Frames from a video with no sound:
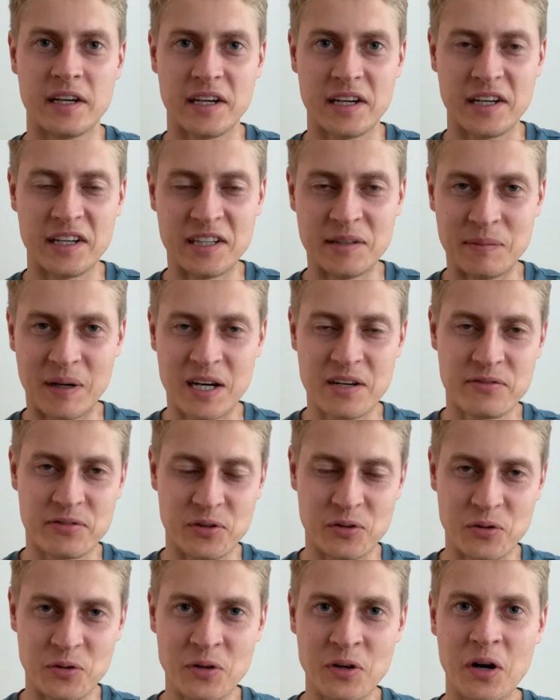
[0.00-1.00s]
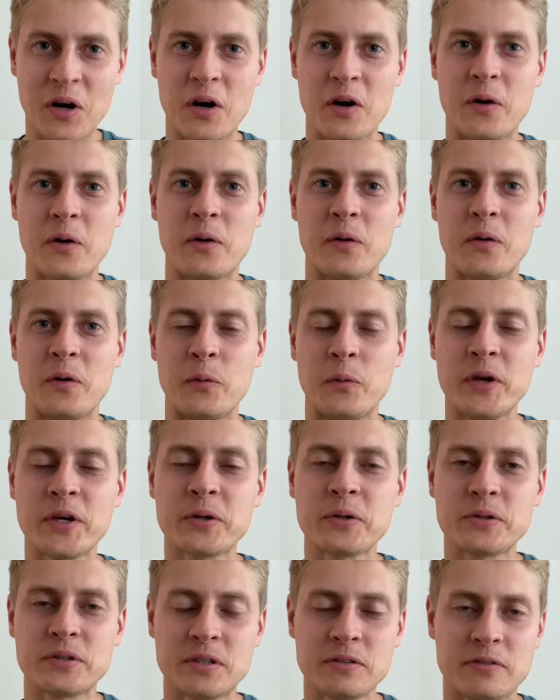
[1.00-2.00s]
In my view, we
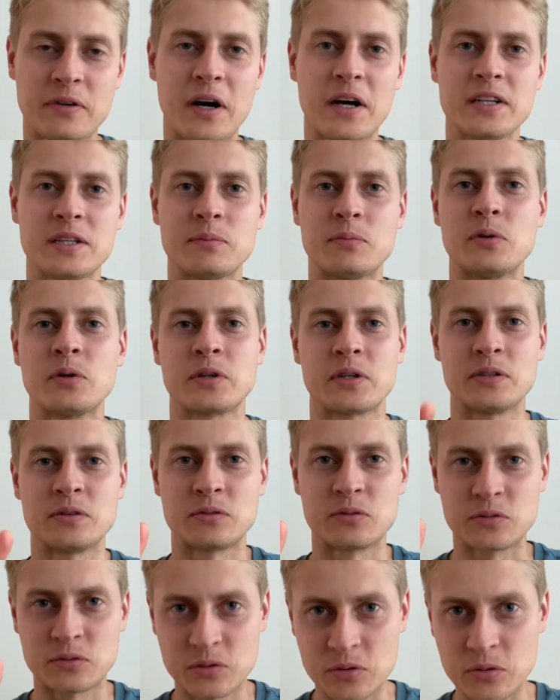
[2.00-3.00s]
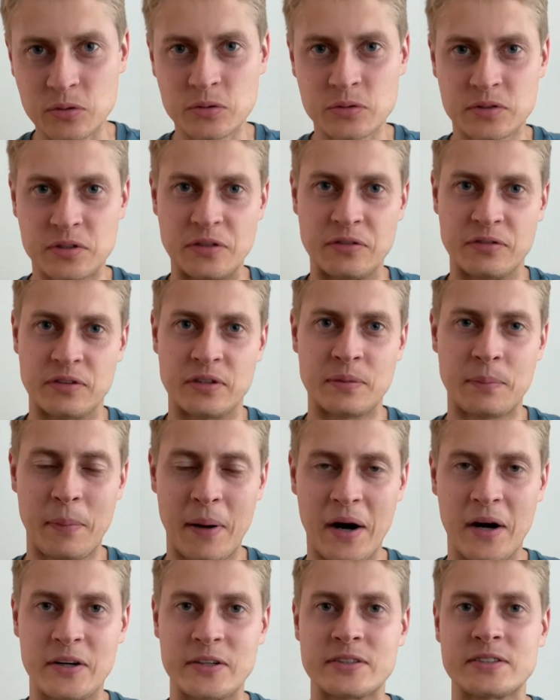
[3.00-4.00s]
could divide the book into two different
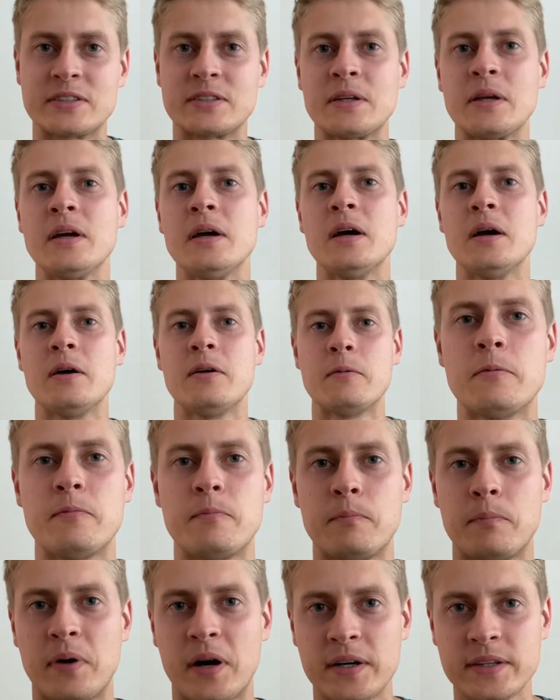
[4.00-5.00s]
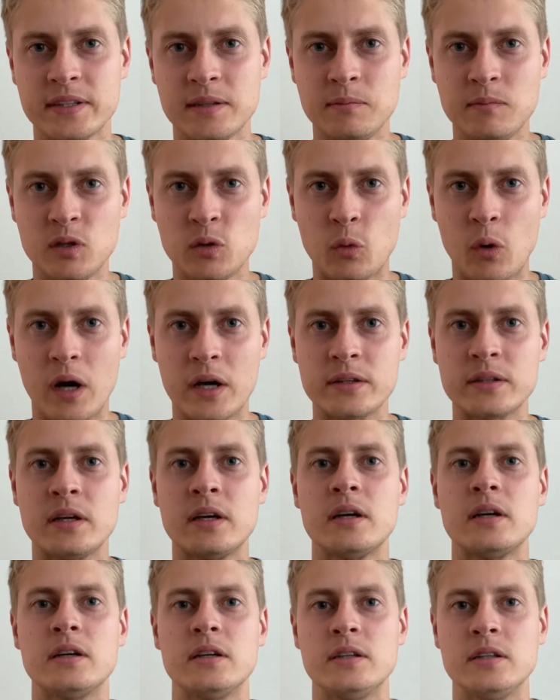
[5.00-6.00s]
parts. Part number one
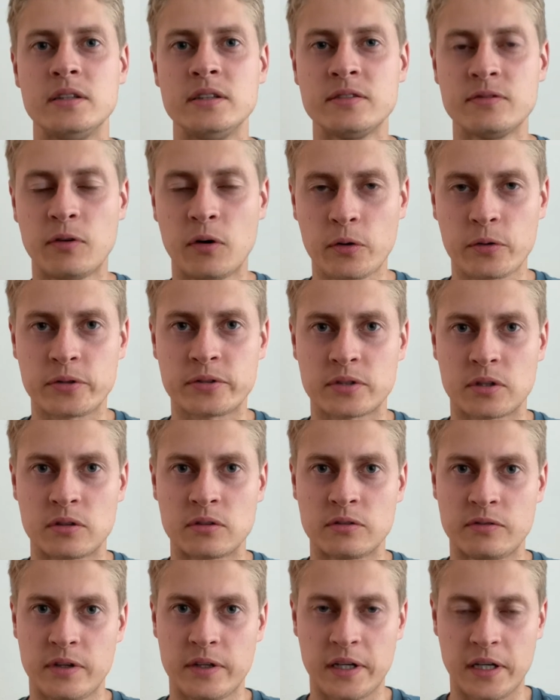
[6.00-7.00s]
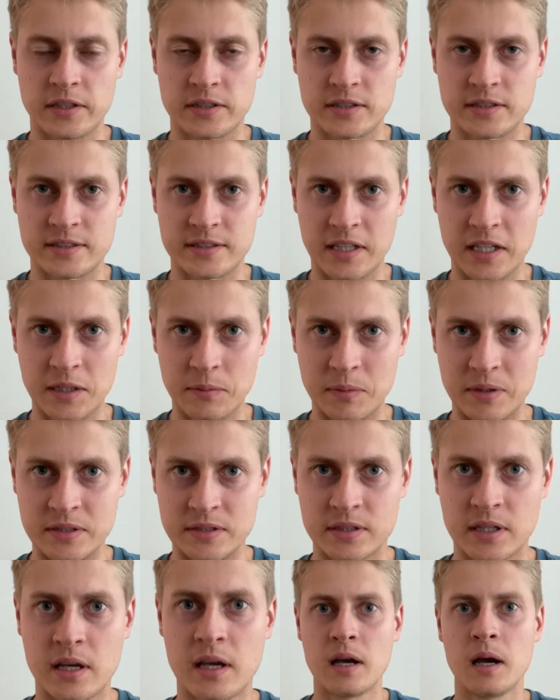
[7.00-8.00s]
is focused on financial statements.
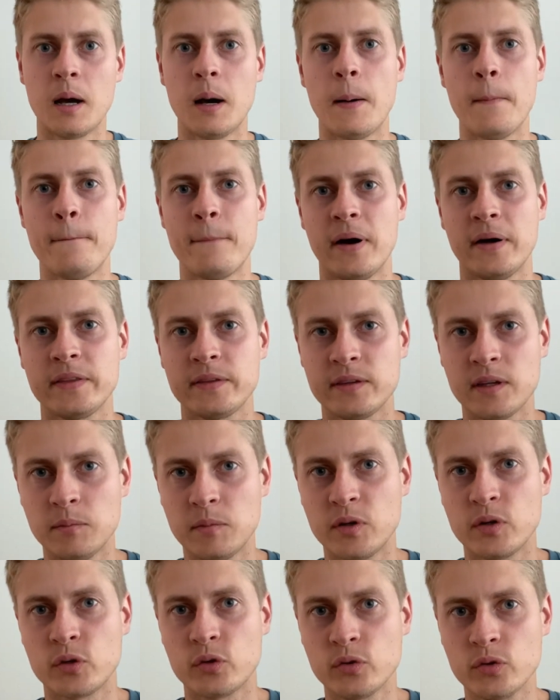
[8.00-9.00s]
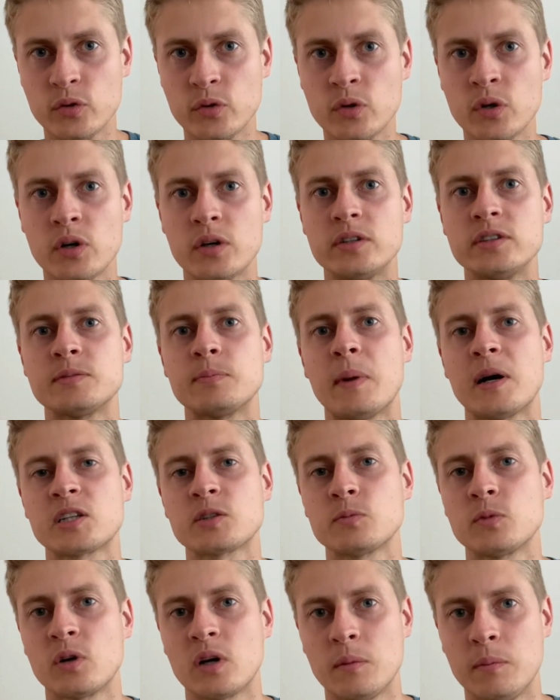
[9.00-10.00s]
Part number two is much
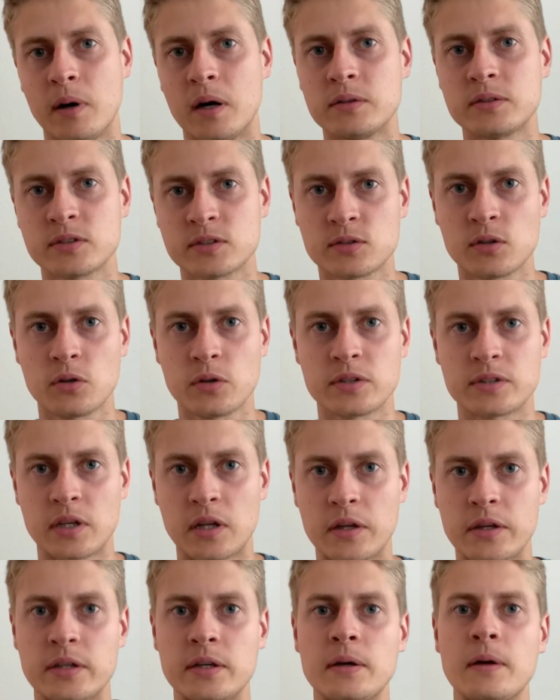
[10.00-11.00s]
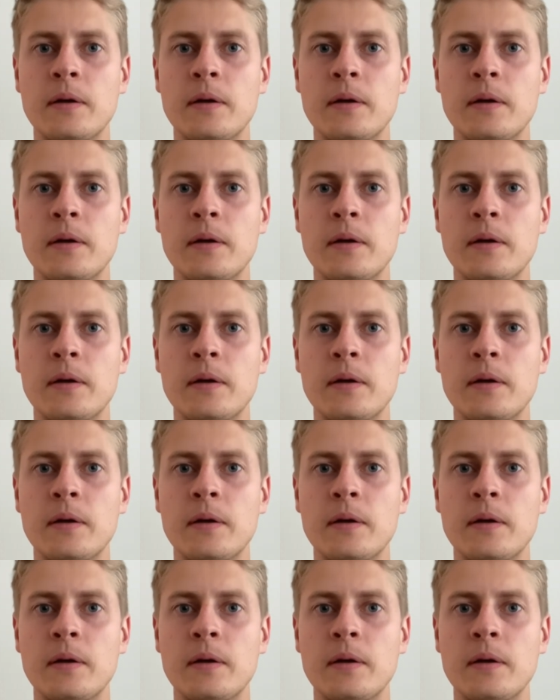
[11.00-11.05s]
more about storytelling.